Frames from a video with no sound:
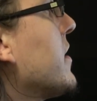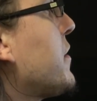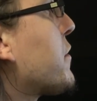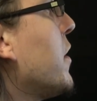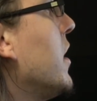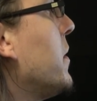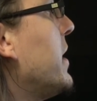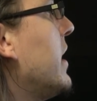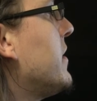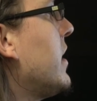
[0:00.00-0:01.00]
scroll over
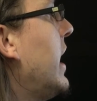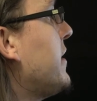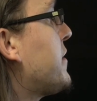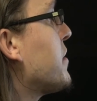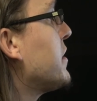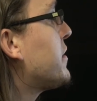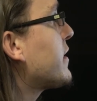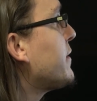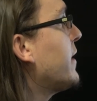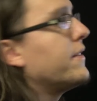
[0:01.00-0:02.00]
down to last
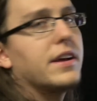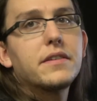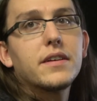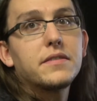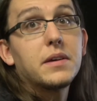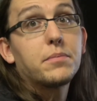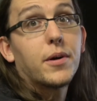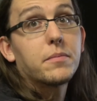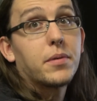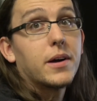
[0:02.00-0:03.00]
365 days. That's the important